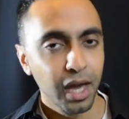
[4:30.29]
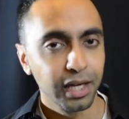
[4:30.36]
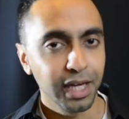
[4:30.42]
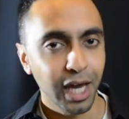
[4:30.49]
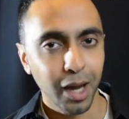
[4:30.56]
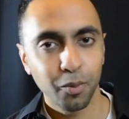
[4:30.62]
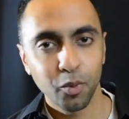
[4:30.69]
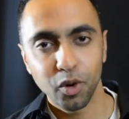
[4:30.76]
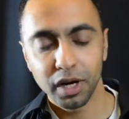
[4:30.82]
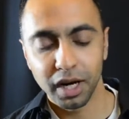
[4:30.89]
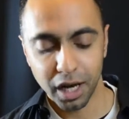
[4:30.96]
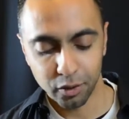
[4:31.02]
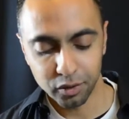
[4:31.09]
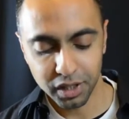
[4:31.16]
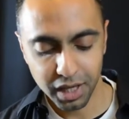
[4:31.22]
Camera,
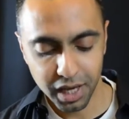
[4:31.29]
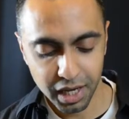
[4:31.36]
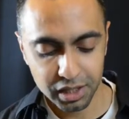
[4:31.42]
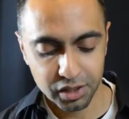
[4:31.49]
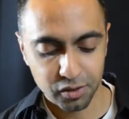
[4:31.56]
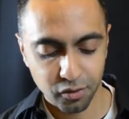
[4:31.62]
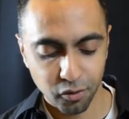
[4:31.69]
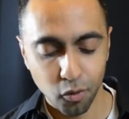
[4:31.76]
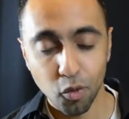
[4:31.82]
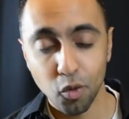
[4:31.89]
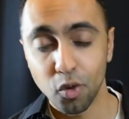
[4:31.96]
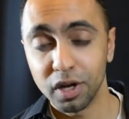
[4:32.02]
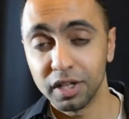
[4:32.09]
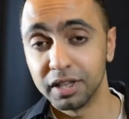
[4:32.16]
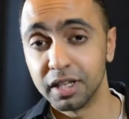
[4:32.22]
now the
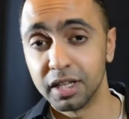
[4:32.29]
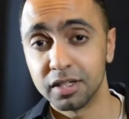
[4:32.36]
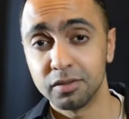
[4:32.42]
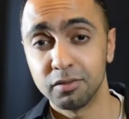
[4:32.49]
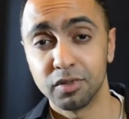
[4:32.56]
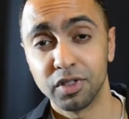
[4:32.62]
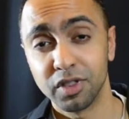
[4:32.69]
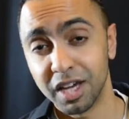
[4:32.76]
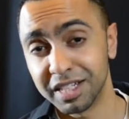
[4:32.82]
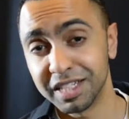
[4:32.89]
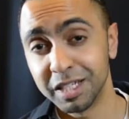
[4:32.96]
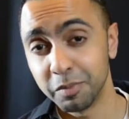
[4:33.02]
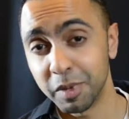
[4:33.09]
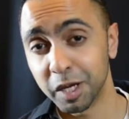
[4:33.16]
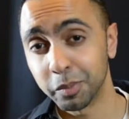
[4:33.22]
S4, the
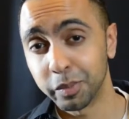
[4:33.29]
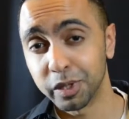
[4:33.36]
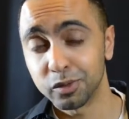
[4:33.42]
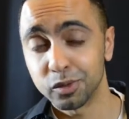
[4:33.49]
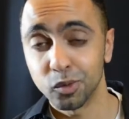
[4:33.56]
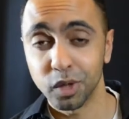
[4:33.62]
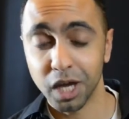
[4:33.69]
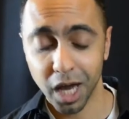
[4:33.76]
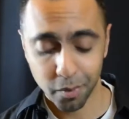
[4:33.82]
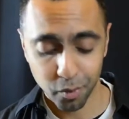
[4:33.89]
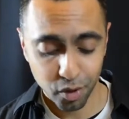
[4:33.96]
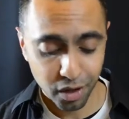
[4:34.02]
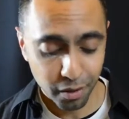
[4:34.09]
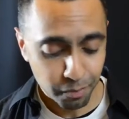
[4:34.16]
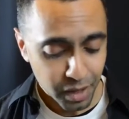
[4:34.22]
13 megapixel
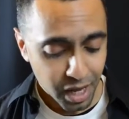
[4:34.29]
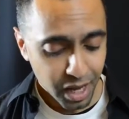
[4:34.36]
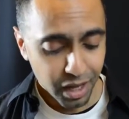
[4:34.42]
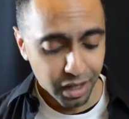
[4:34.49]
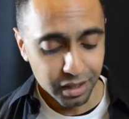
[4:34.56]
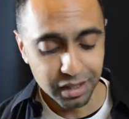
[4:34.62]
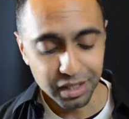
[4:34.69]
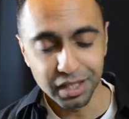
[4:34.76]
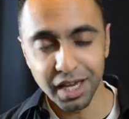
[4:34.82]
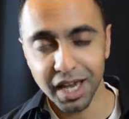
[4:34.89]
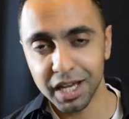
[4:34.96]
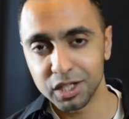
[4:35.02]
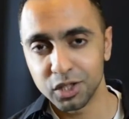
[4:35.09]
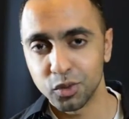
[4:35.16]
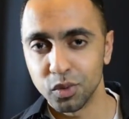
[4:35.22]
camera, the
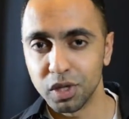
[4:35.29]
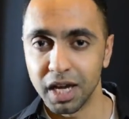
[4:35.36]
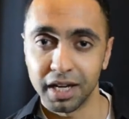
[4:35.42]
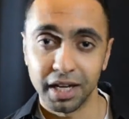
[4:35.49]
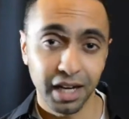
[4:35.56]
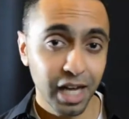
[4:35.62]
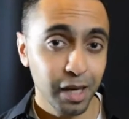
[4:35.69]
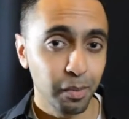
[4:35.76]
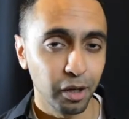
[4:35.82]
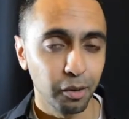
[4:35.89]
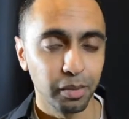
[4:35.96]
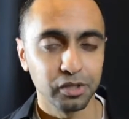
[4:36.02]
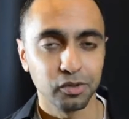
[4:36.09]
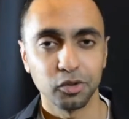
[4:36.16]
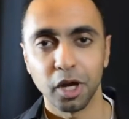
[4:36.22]
S3 had an 8
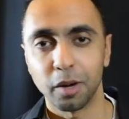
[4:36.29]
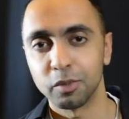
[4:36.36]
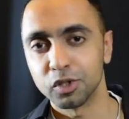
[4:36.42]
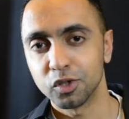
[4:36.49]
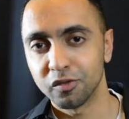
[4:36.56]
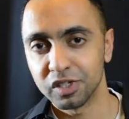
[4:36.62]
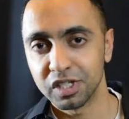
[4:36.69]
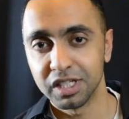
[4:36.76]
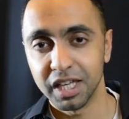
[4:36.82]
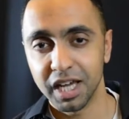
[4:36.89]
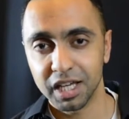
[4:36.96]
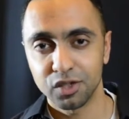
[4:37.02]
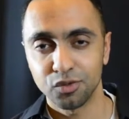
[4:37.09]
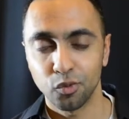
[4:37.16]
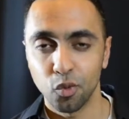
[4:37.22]
megapixel camera, so obviously the
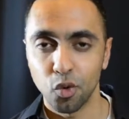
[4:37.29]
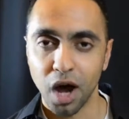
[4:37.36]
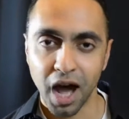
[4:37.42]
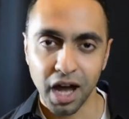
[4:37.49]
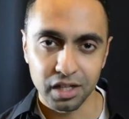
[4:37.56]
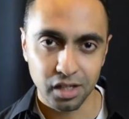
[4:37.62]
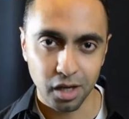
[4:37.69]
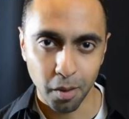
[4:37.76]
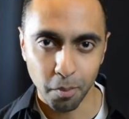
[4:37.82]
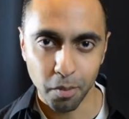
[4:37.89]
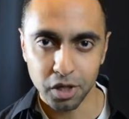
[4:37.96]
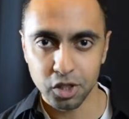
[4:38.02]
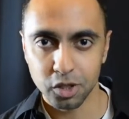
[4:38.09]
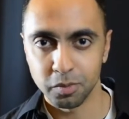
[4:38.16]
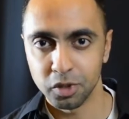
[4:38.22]
S4 has a
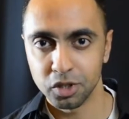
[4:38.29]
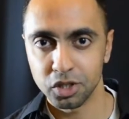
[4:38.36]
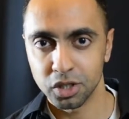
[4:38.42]
much